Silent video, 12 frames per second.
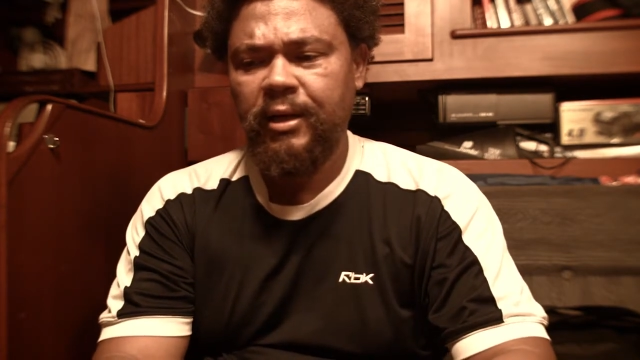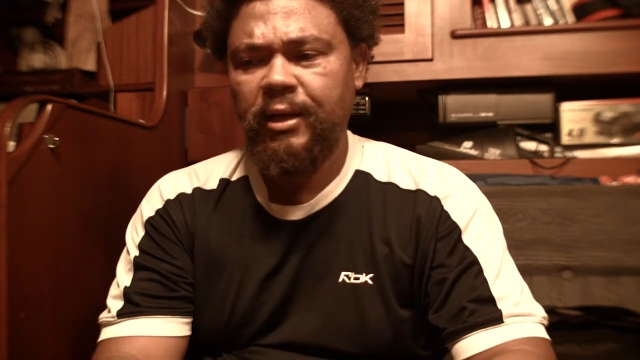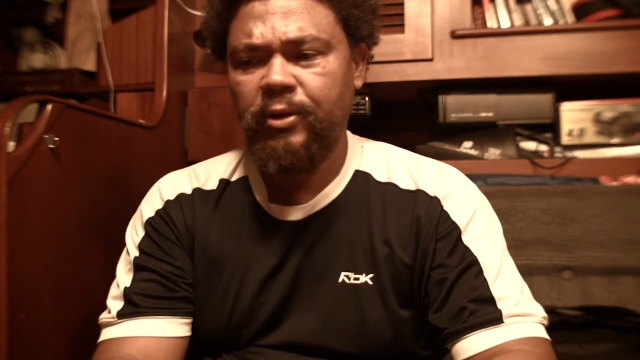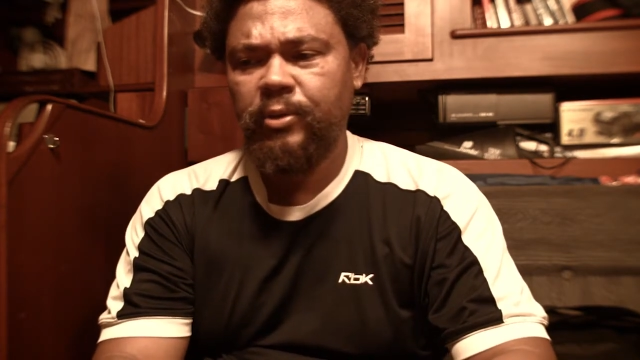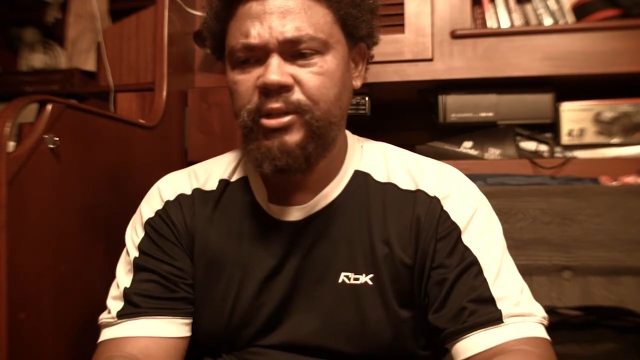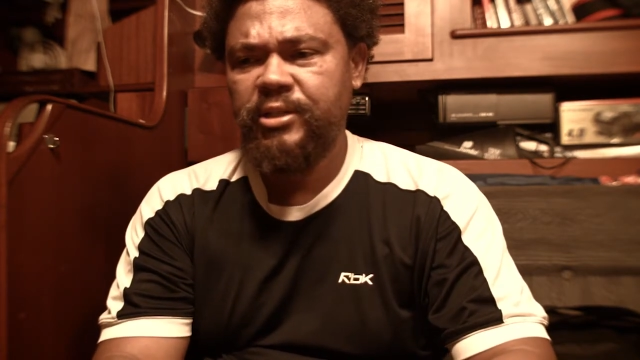
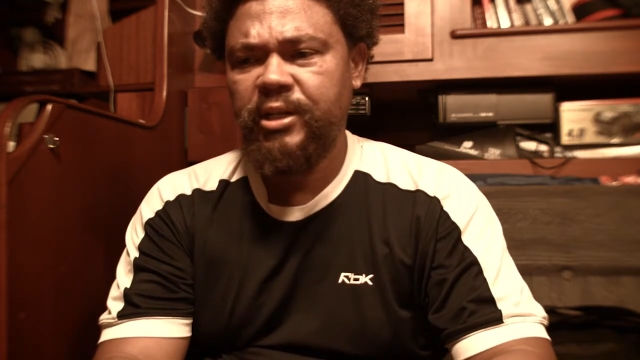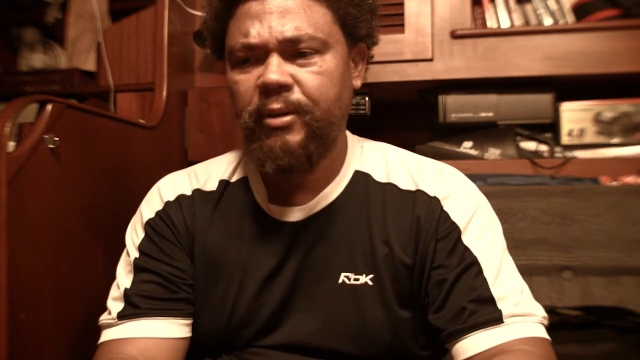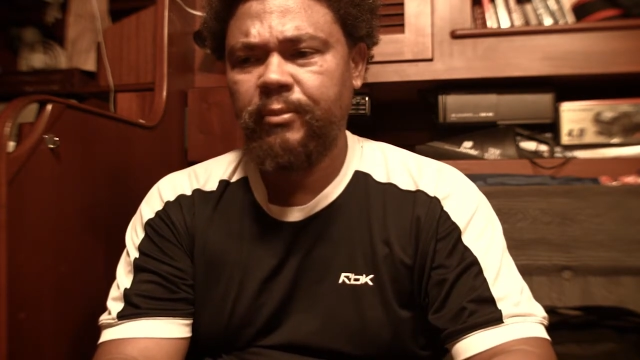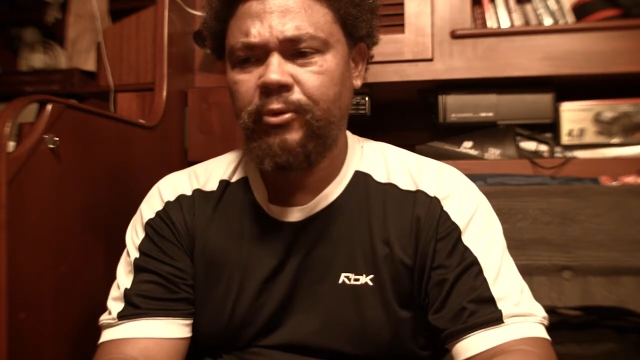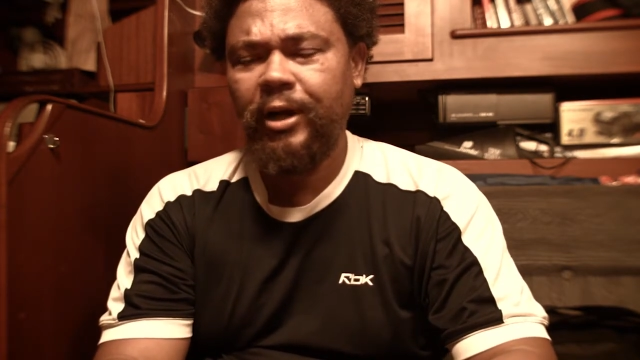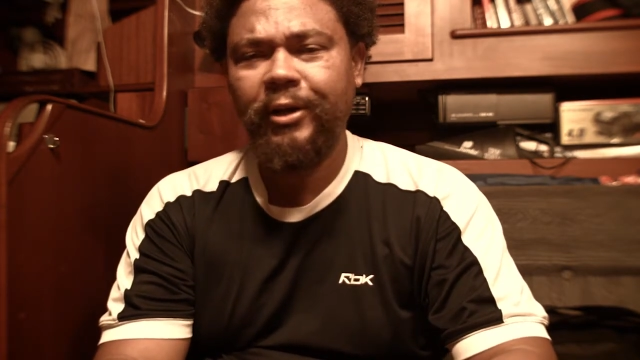it was
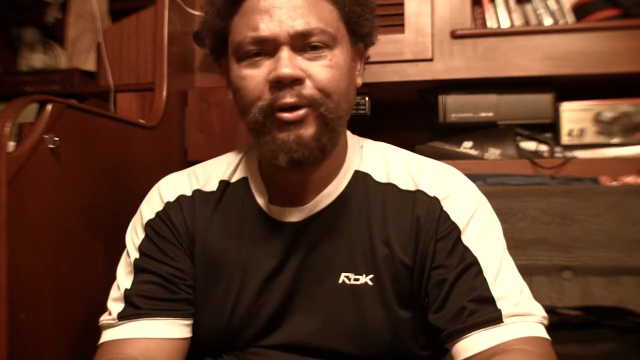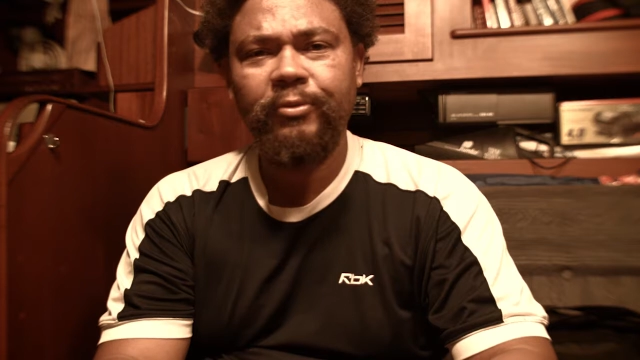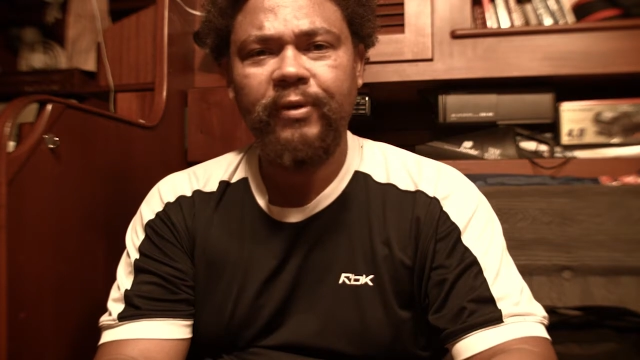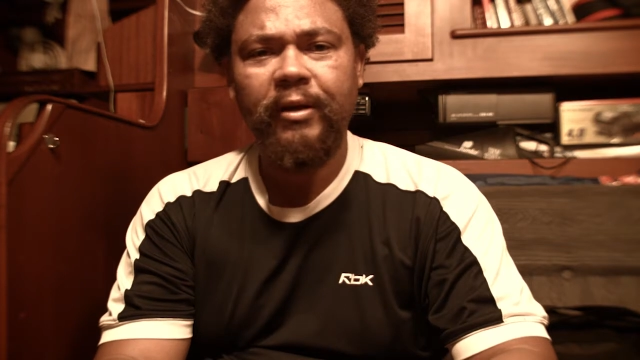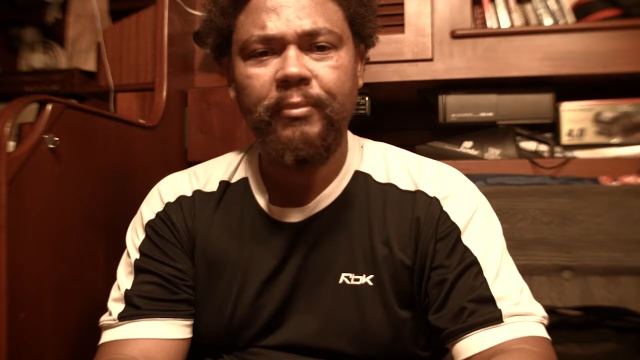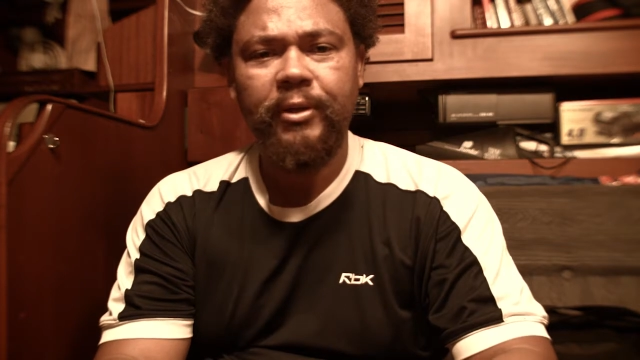really no
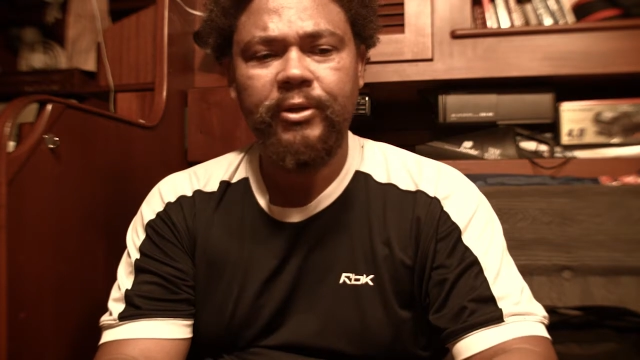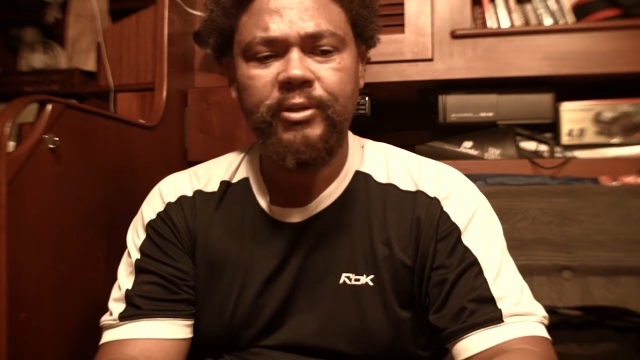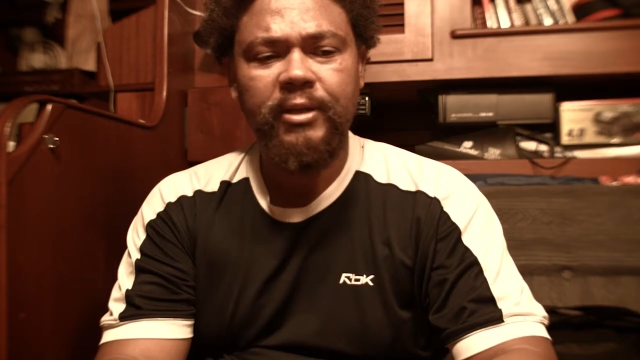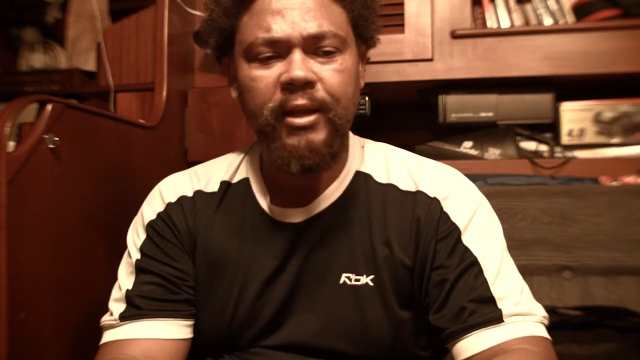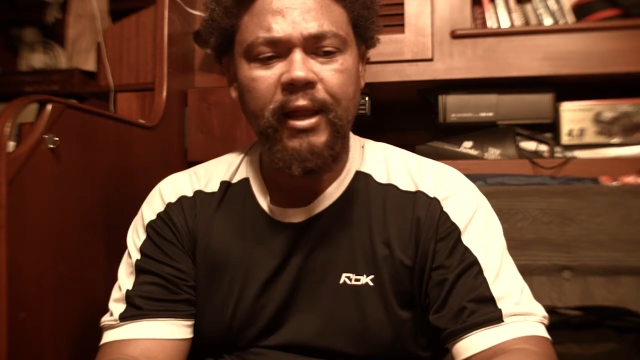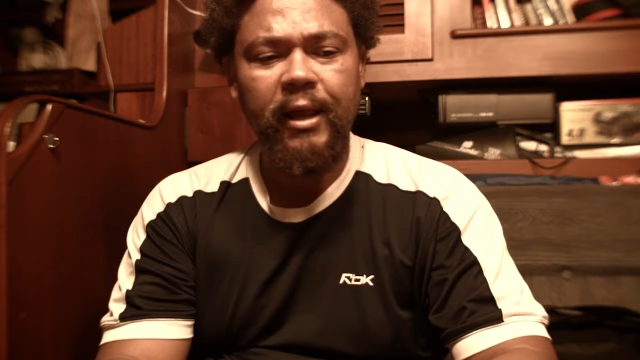fun,
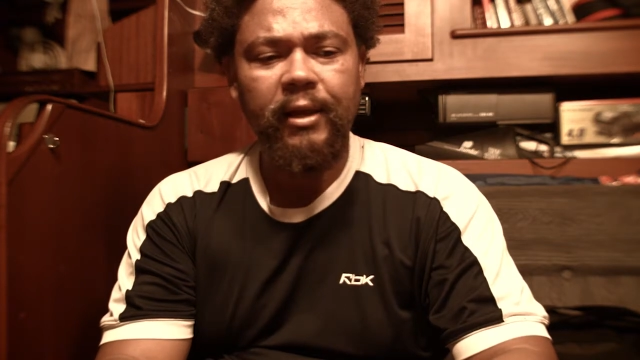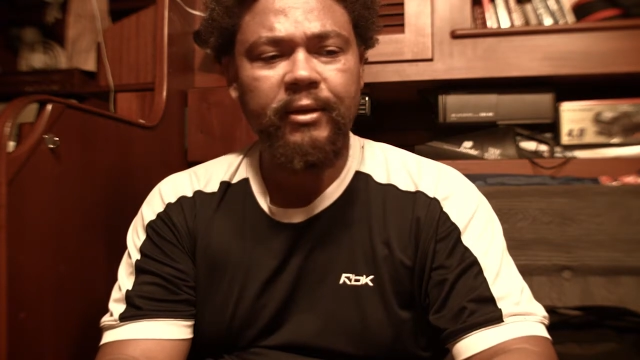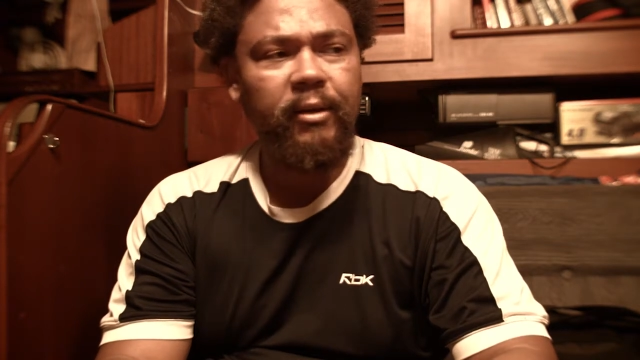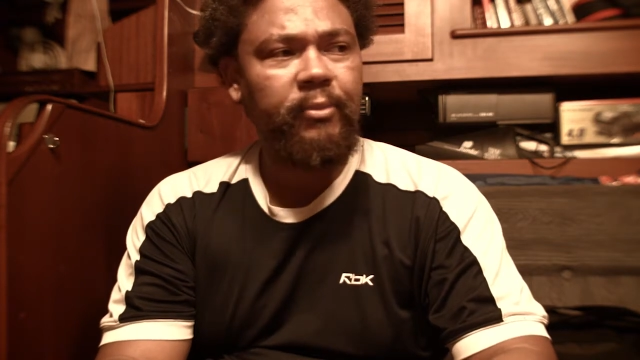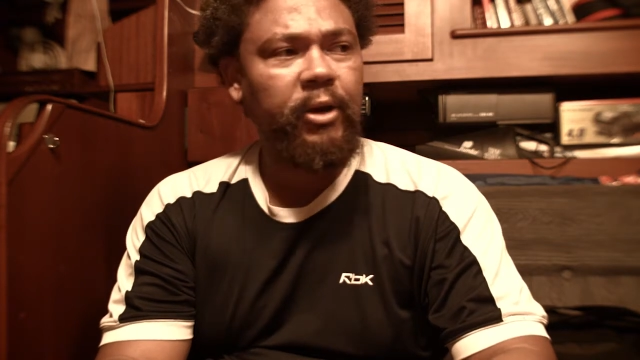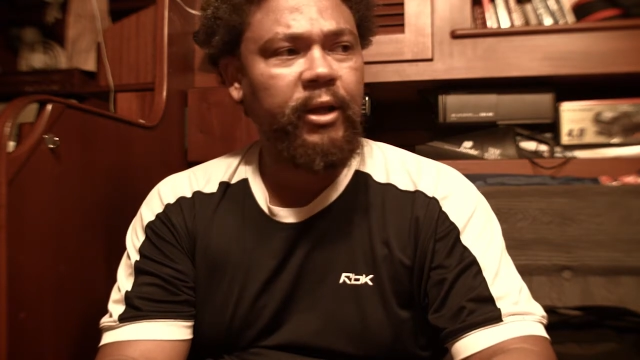because now I
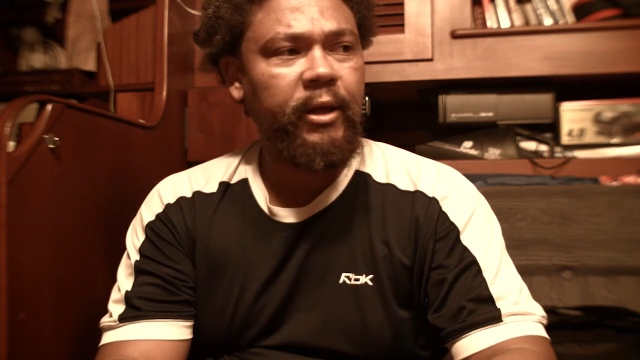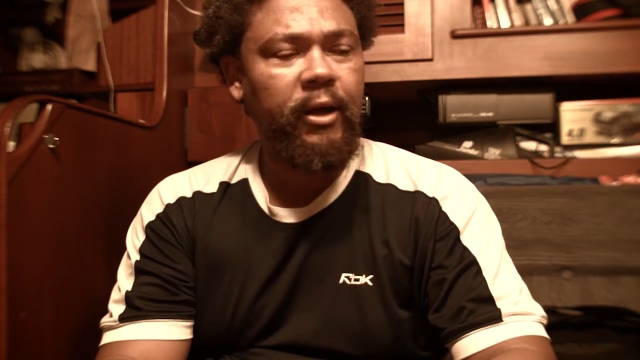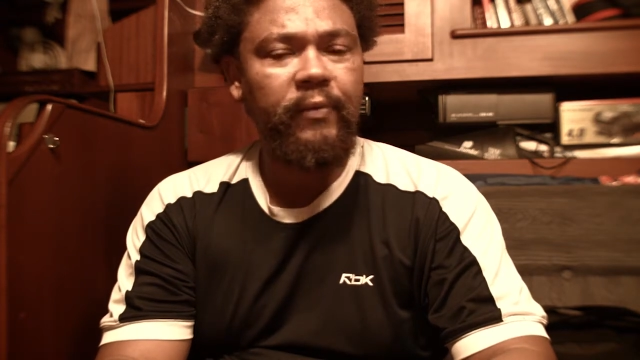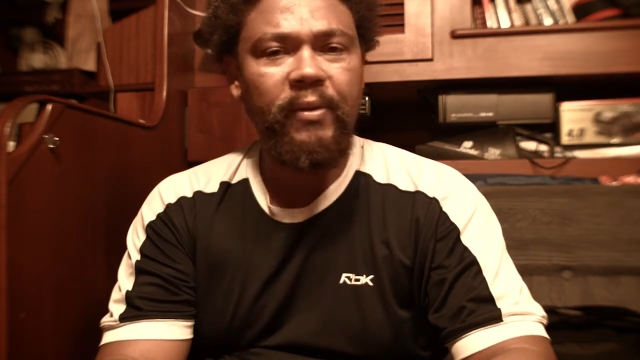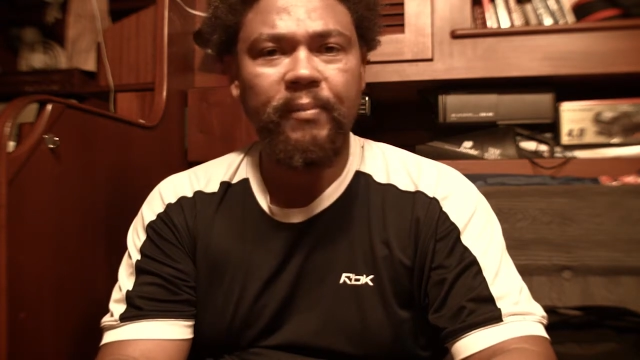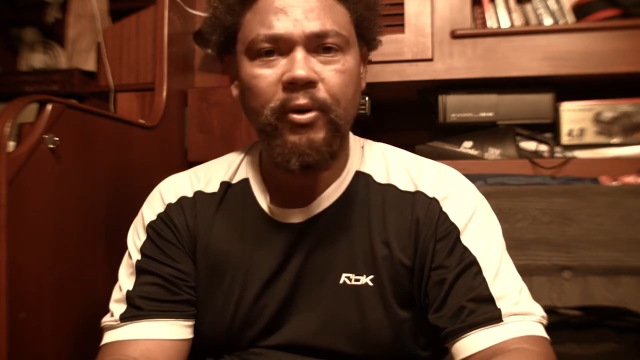ended up running
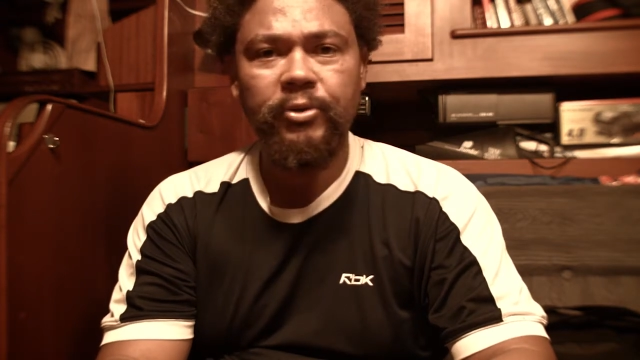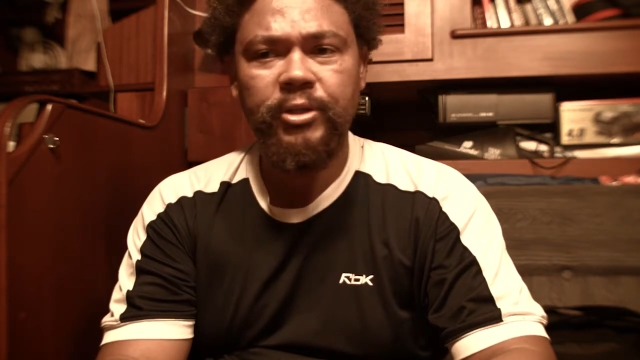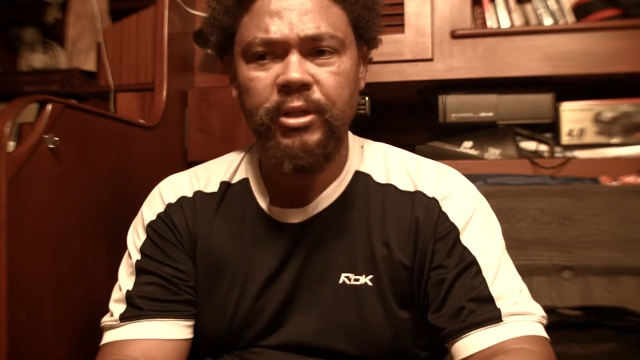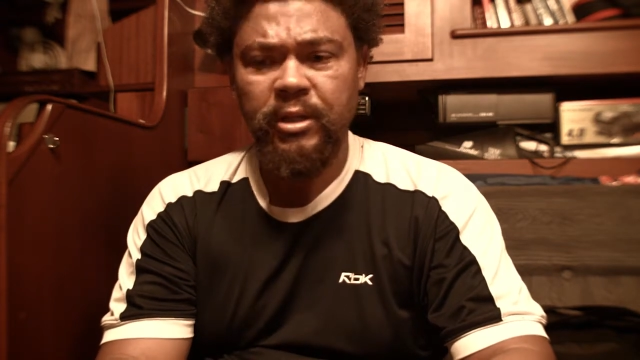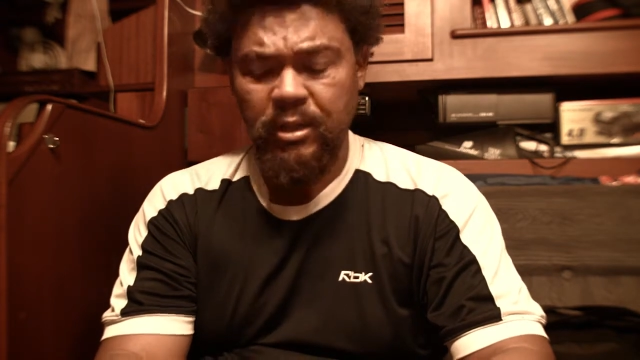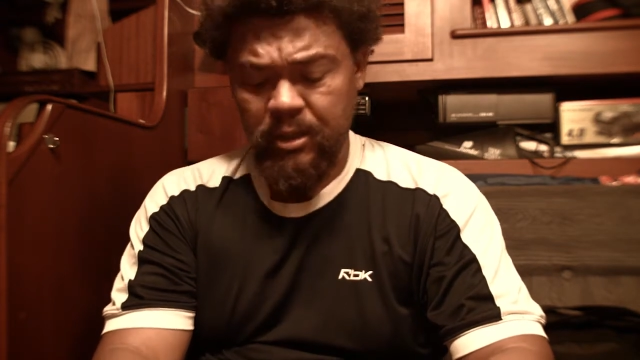around the boat